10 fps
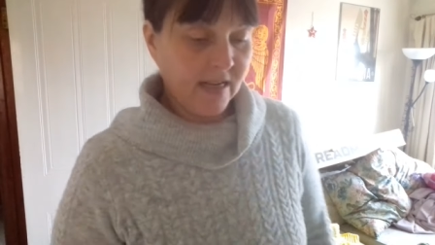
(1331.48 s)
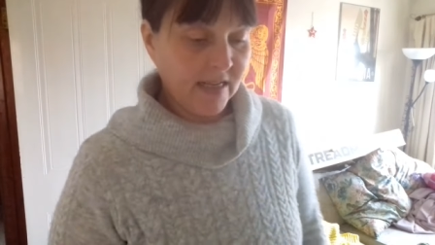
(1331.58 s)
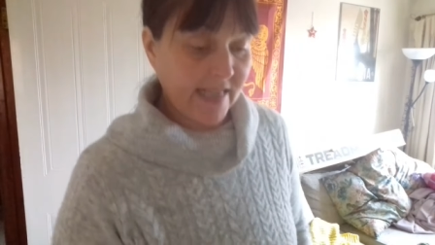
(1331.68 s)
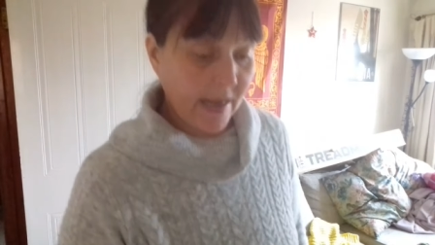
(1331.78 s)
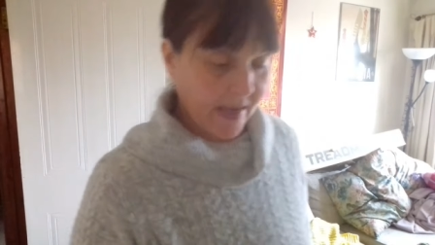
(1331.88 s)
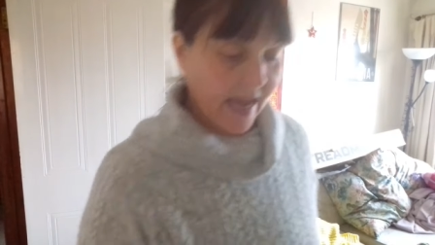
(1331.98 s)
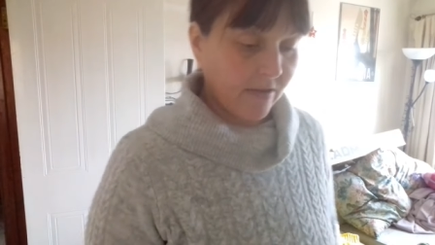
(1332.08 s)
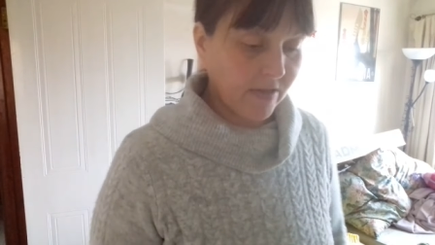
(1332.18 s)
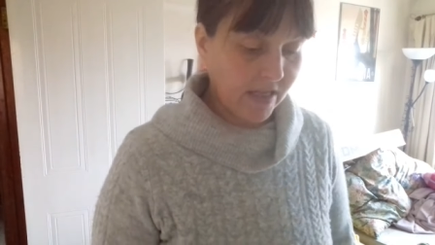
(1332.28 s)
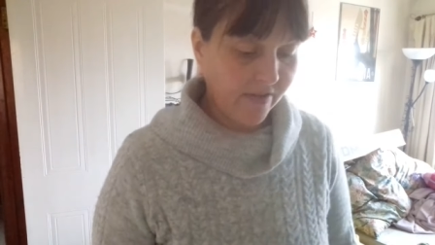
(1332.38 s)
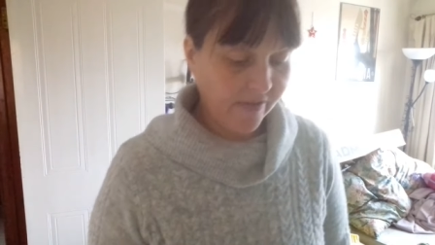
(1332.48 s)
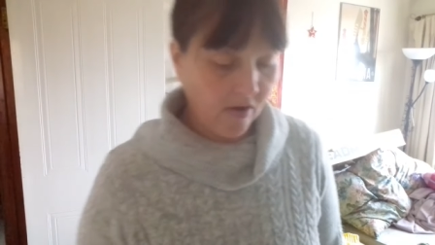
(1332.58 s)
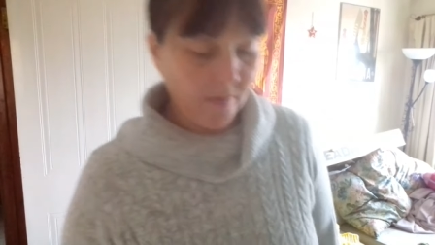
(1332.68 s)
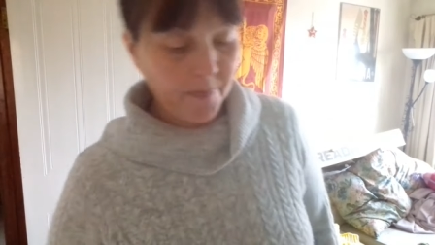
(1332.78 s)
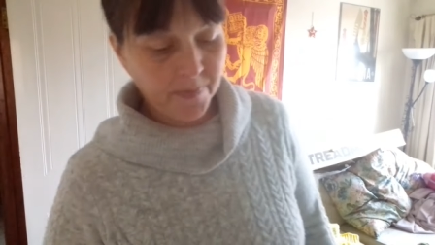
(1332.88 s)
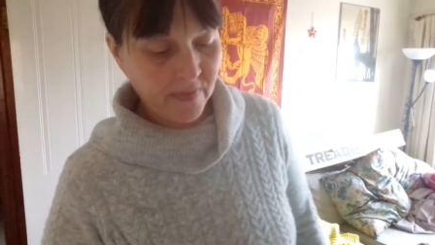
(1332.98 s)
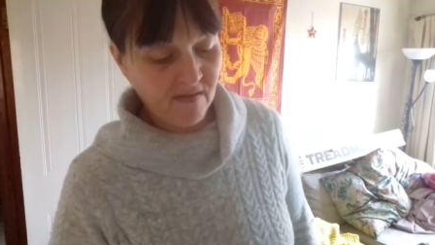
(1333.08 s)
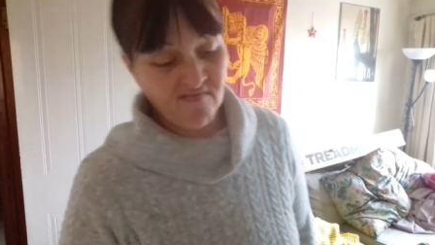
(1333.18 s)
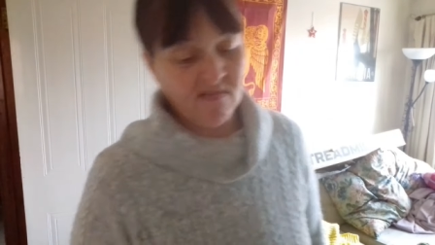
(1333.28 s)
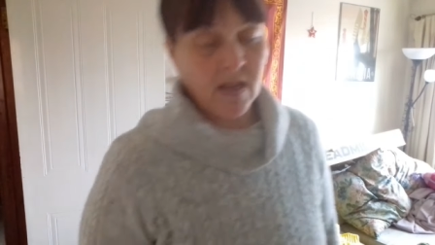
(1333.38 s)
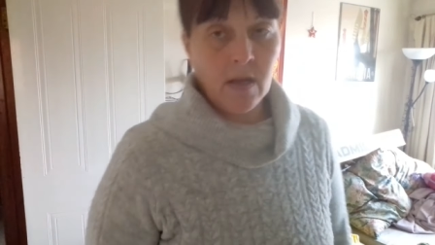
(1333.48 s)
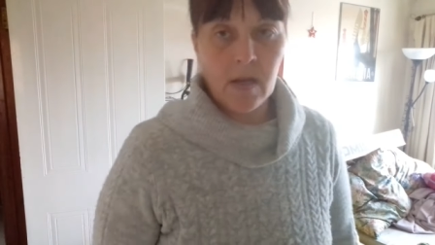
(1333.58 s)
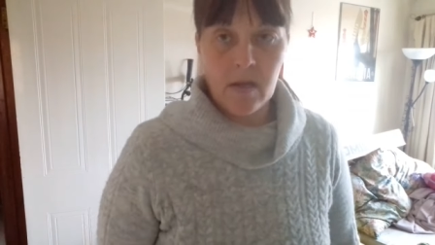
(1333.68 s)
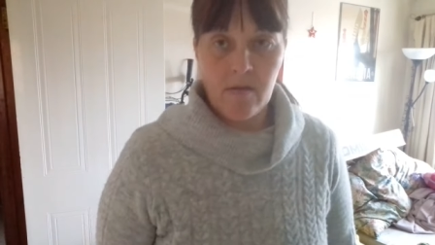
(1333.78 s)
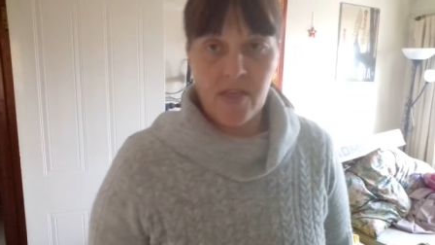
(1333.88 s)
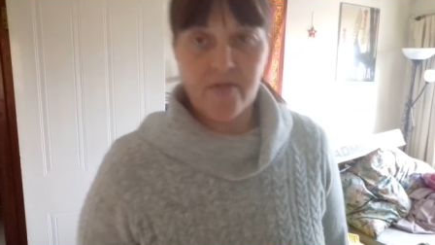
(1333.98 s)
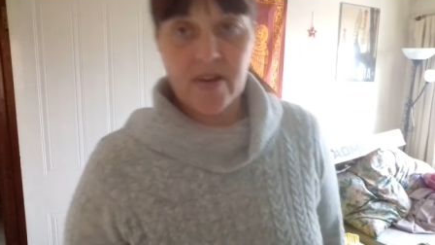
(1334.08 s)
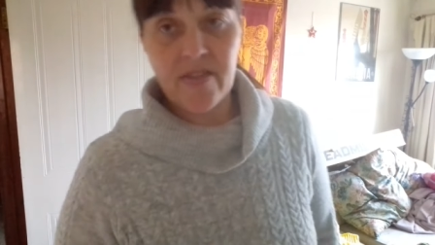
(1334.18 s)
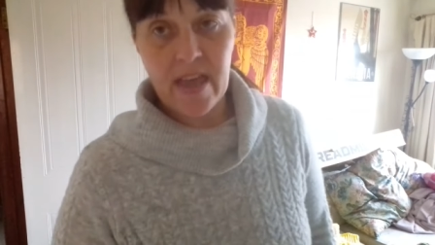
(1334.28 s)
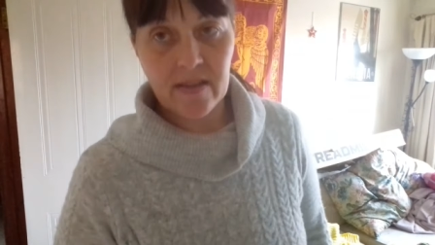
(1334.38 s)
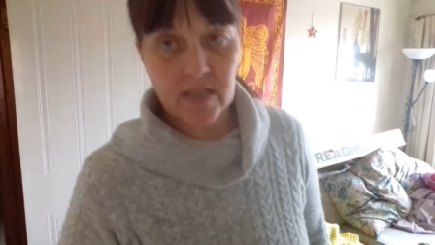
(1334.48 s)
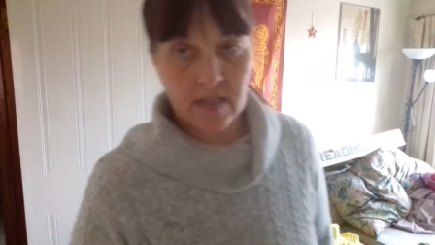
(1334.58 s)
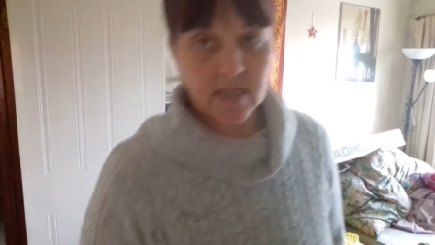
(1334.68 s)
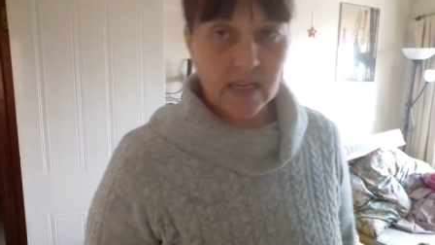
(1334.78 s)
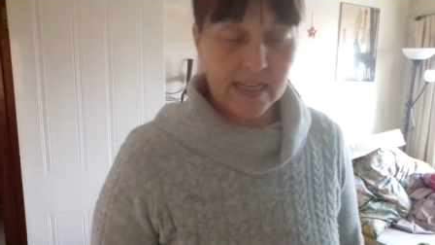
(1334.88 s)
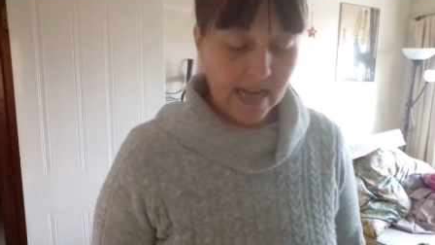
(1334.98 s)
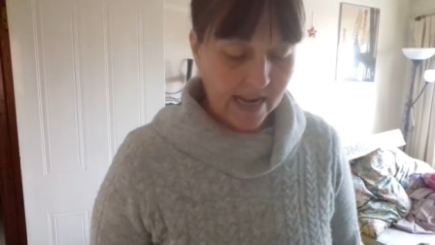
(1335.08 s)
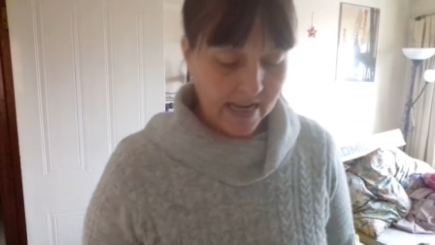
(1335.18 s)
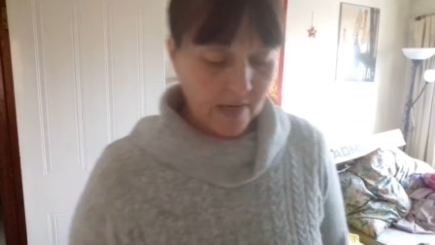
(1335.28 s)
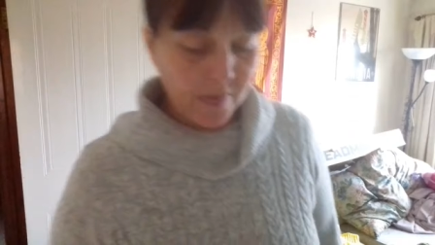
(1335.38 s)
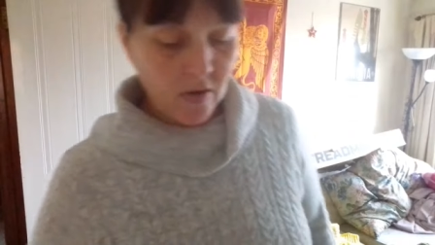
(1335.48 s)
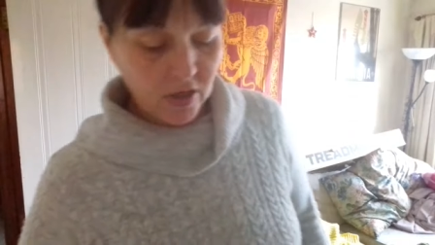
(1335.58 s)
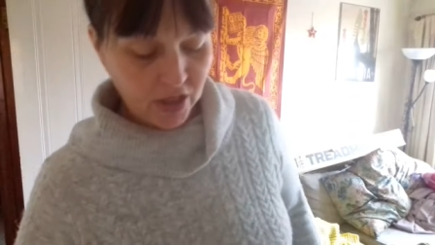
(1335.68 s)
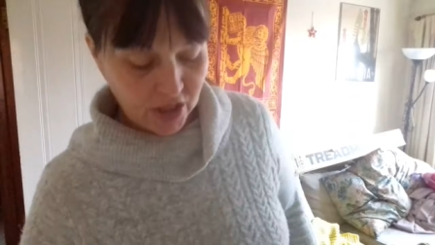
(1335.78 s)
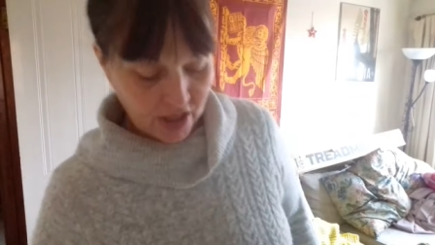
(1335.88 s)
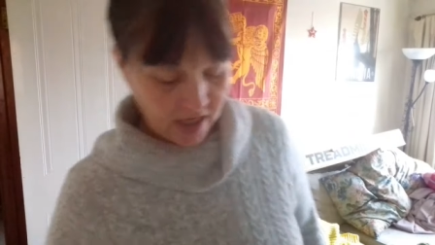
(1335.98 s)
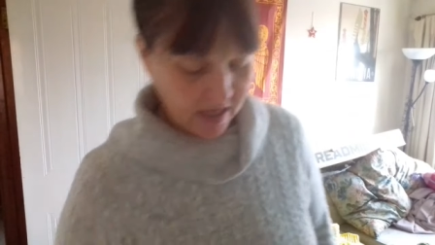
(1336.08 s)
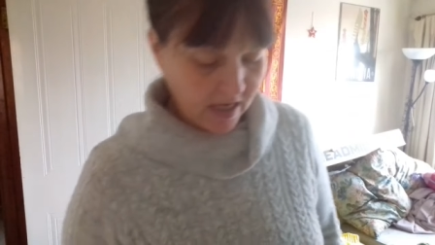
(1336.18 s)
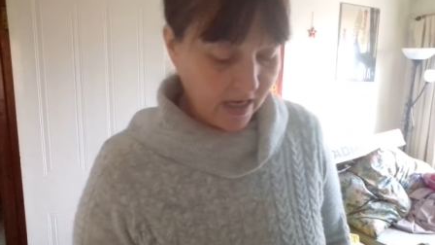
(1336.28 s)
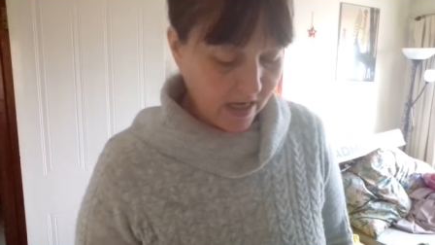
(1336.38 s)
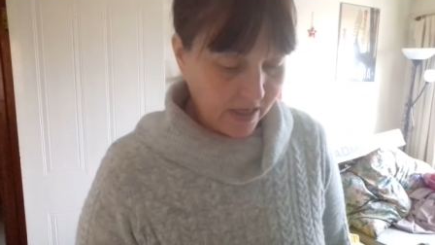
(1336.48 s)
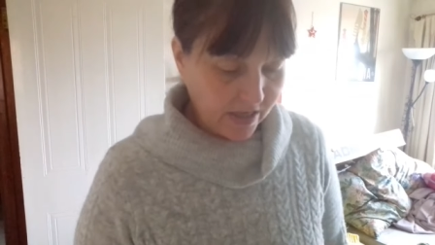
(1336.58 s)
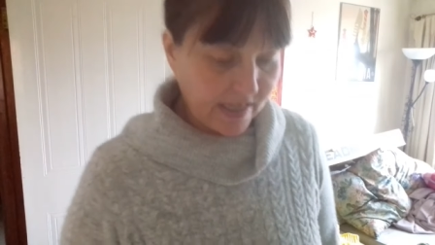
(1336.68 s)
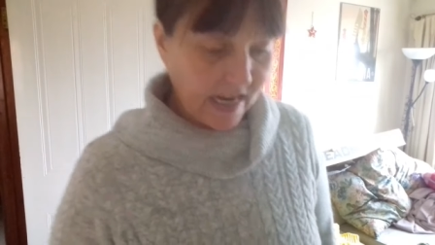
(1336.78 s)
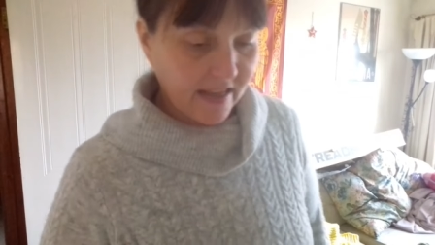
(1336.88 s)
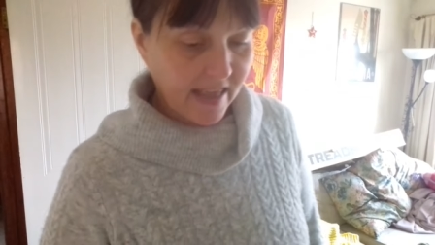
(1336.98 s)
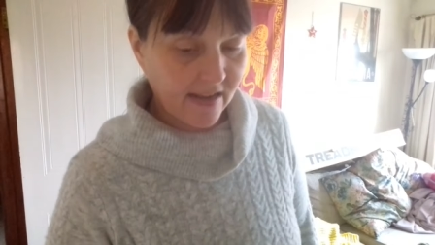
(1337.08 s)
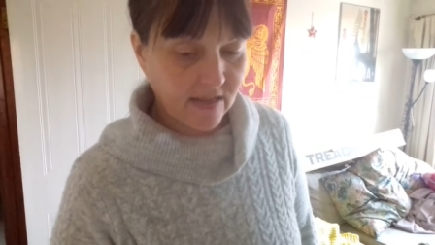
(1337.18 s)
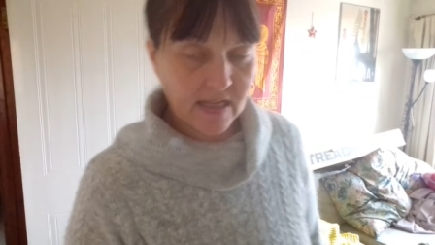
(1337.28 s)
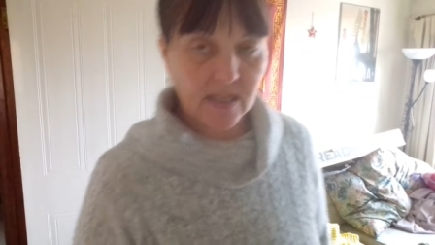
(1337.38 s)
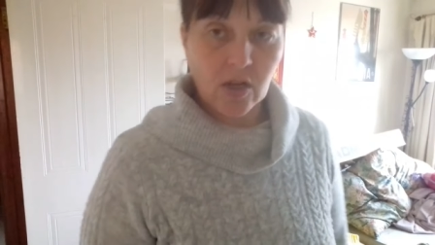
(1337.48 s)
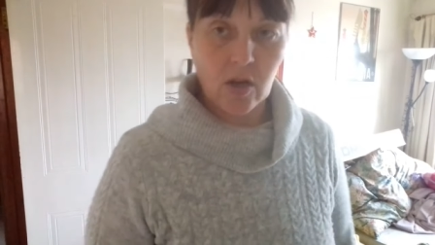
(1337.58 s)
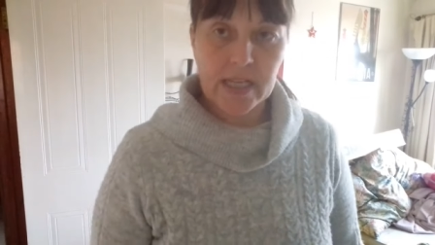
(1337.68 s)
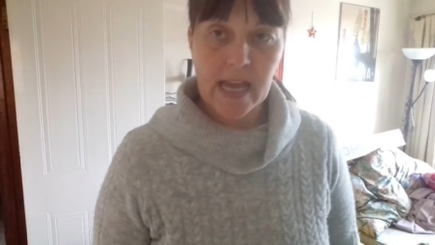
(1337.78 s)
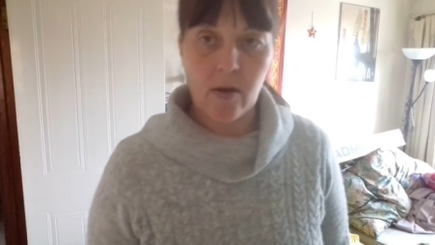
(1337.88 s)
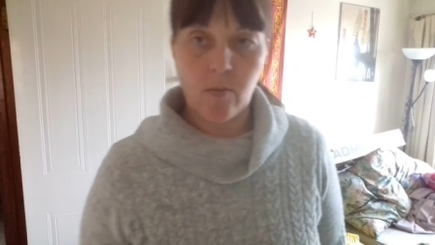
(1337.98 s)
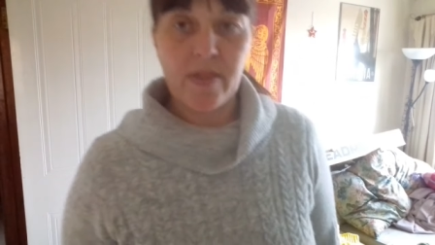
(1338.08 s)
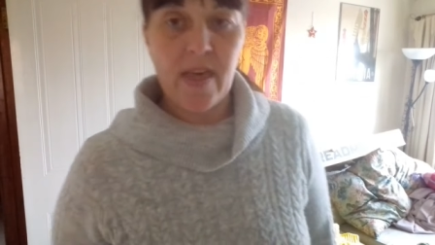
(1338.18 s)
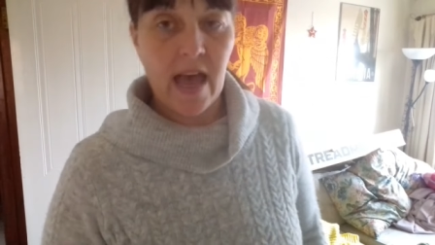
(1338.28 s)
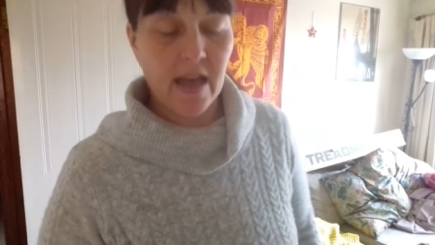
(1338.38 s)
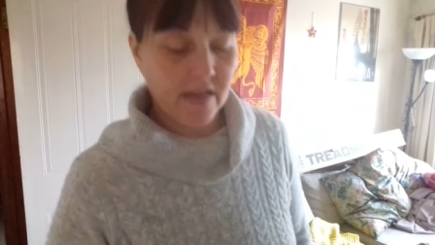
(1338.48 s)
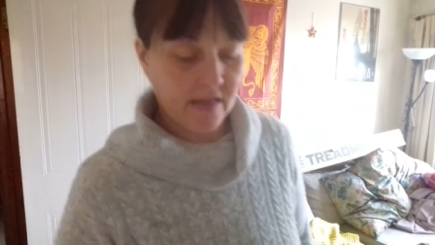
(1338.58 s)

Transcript: step count from 3,000 a day at a push to 10,000 has got to help with that.